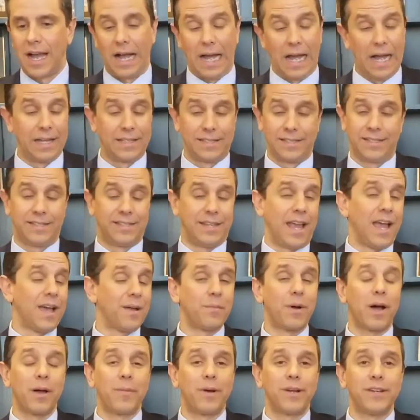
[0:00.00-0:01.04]
I stand
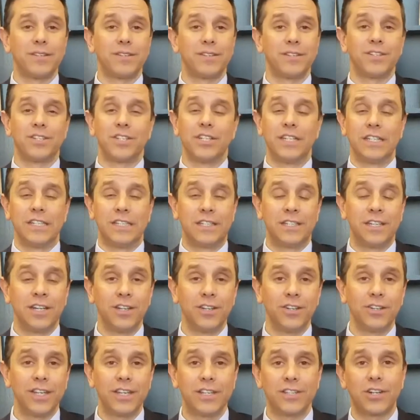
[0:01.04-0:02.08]
by my decision
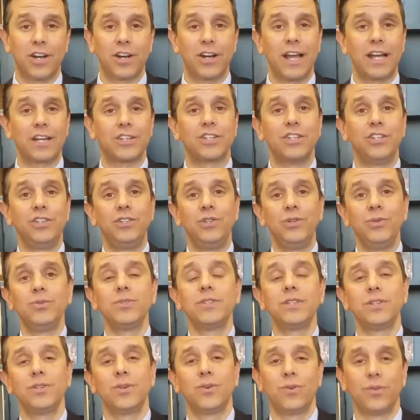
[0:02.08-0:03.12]
until they start actually
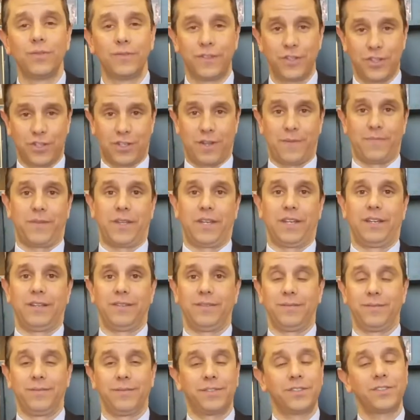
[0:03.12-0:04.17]
using gold for
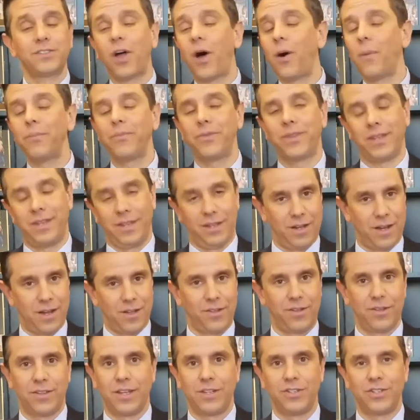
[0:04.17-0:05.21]
something
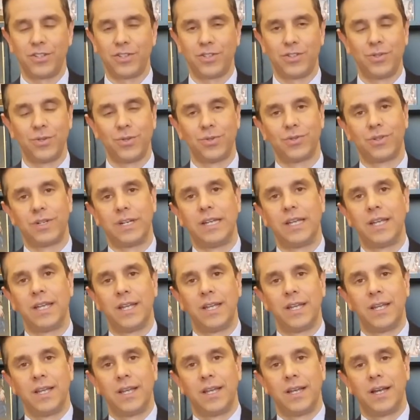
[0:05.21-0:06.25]
other than just jewelry,
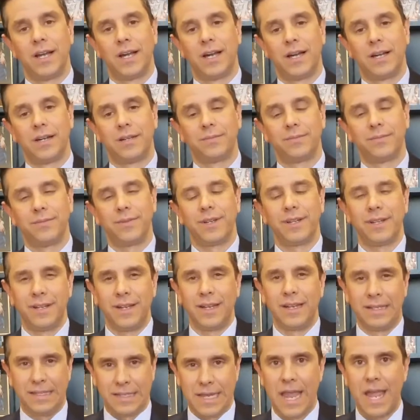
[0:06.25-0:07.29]

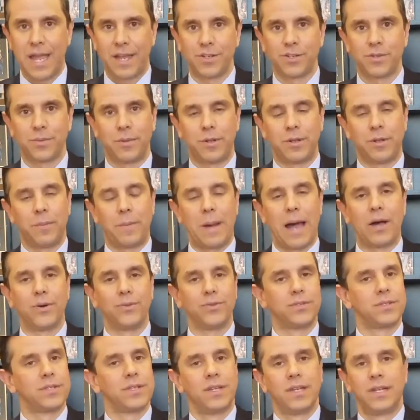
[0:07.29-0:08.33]
in tangible
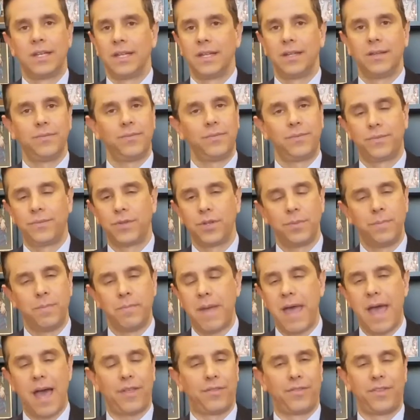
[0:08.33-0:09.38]
amounts. The
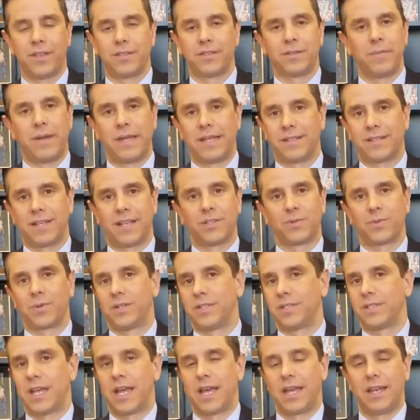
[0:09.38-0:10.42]
math doesn't make sense where
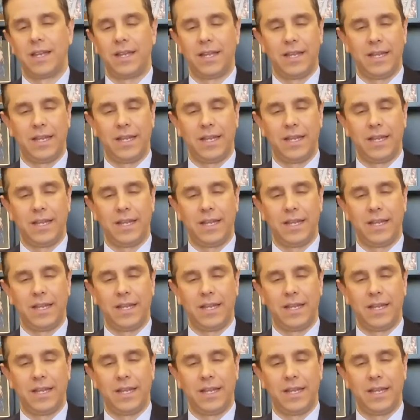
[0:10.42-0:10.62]
it's at.